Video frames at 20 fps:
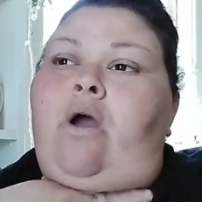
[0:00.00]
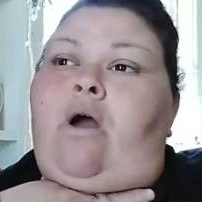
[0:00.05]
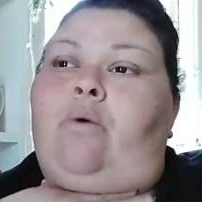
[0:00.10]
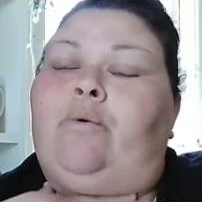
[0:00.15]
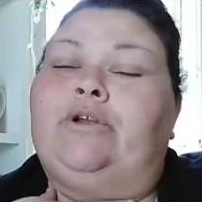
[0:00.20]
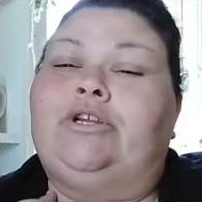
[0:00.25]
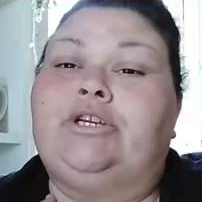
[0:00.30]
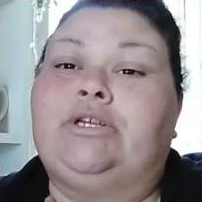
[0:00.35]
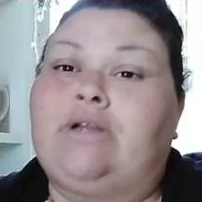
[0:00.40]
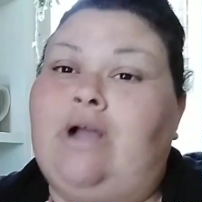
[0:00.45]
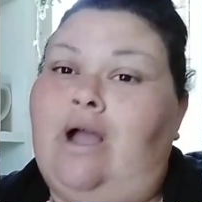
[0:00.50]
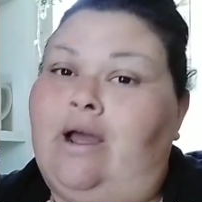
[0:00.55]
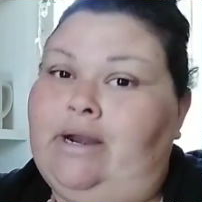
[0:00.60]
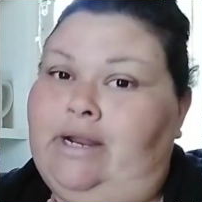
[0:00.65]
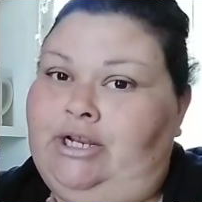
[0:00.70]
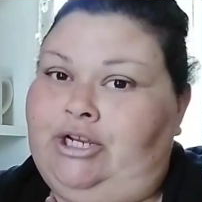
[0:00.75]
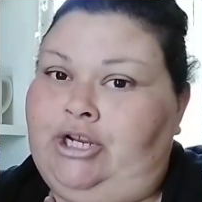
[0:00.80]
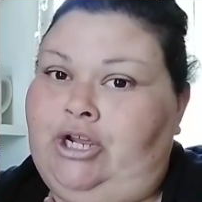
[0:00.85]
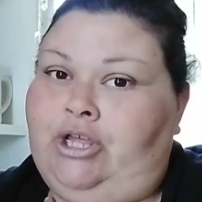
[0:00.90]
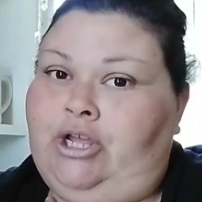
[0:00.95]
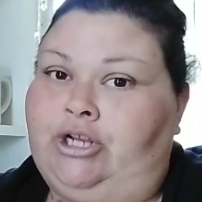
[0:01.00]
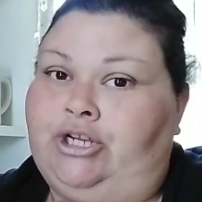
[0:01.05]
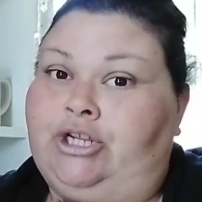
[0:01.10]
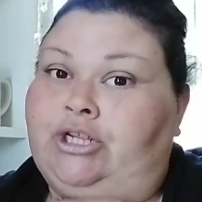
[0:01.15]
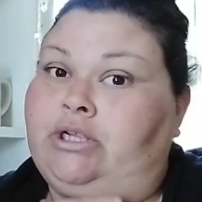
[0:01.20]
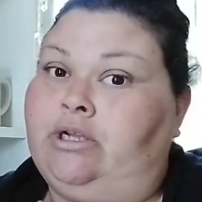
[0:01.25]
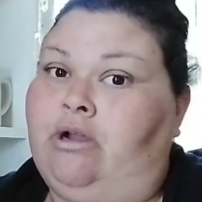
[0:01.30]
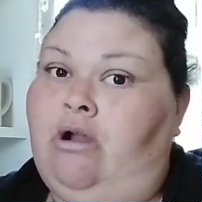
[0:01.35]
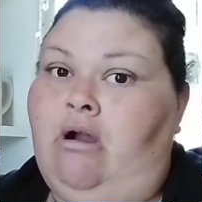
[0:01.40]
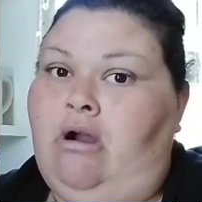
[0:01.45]
we just got each other
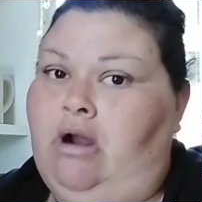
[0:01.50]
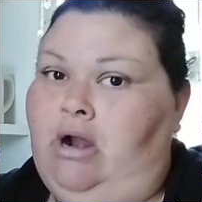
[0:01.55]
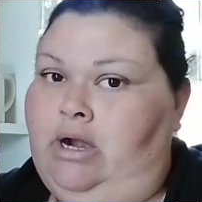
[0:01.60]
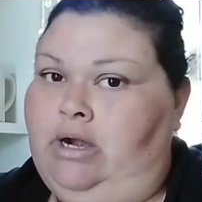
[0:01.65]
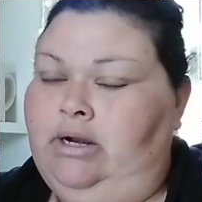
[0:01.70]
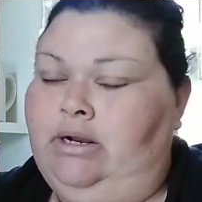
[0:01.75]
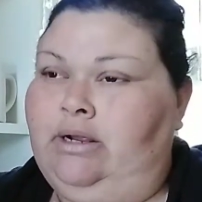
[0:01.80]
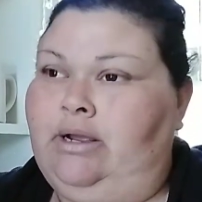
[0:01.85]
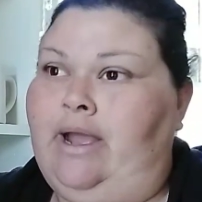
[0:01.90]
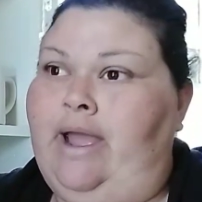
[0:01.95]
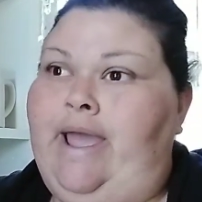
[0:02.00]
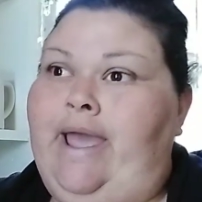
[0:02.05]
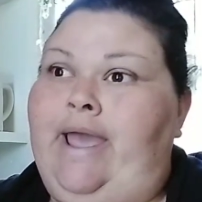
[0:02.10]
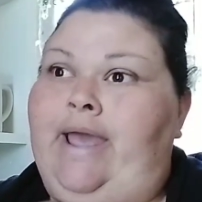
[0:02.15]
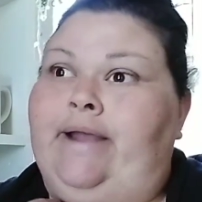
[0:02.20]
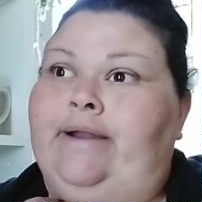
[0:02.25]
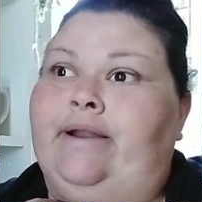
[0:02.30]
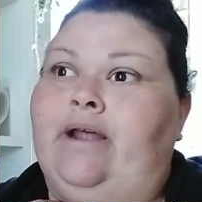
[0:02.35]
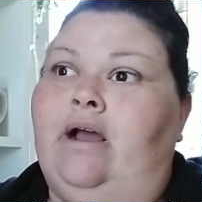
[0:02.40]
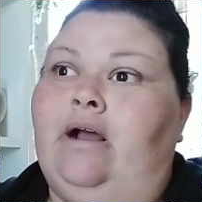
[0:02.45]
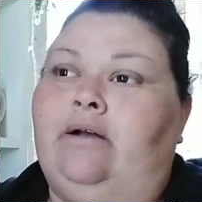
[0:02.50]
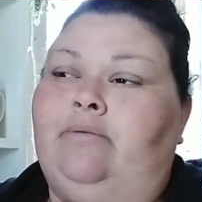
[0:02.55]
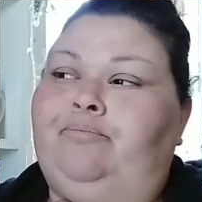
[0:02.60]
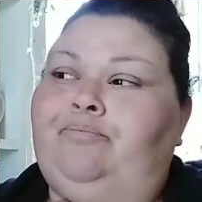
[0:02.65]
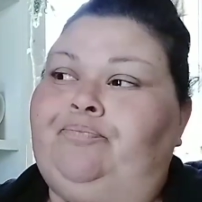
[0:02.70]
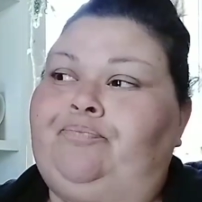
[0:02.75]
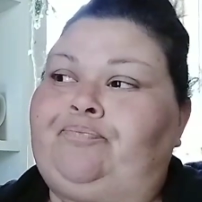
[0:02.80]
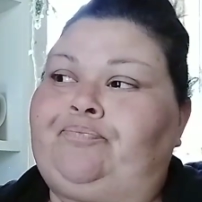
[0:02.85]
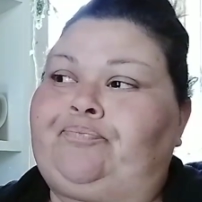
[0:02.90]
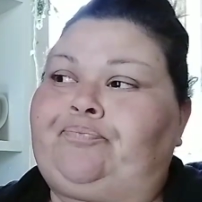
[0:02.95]
just a card and
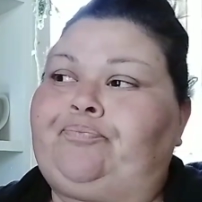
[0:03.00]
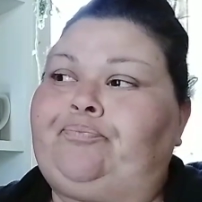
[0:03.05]
um,